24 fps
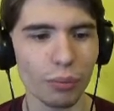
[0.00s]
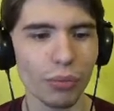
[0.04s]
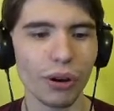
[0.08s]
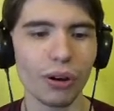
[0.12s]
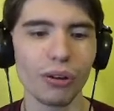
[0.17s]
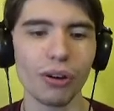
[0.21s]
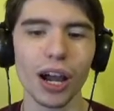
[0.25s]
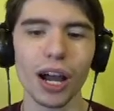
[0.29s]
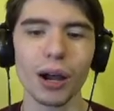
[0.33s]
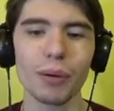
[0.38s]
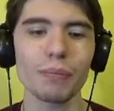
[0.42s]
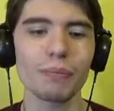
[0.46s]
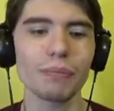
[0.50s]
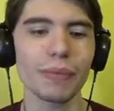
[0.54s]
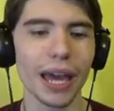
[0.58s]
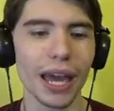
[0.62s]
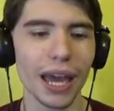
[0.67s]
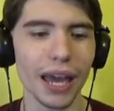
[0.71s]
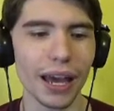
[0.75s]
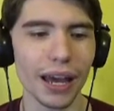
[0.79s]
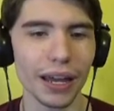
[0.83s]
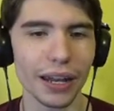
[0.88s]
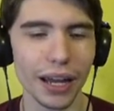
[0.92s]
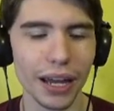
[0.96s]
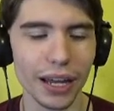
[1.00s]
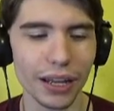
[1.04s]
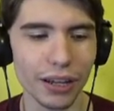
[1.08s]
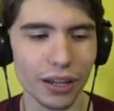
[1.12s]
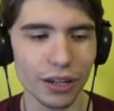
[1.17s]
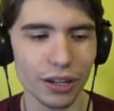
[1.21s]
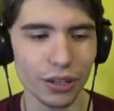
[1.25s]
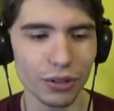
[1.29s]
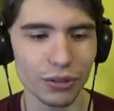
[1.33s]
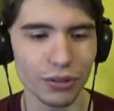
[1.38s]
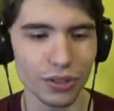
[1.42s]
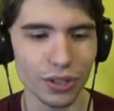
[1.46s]
Bro, I'm mad. I
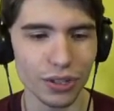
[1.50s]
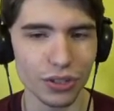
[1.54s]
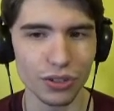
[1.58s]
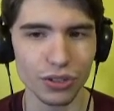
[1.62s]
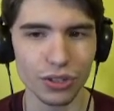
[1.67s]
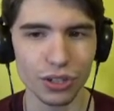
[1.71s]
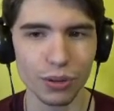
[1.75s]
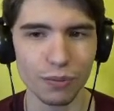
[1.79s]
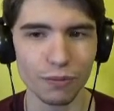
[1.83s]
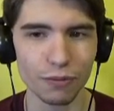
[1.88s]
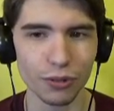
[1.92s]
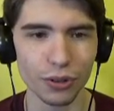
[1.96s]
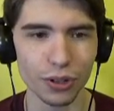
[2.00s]
could have used this gym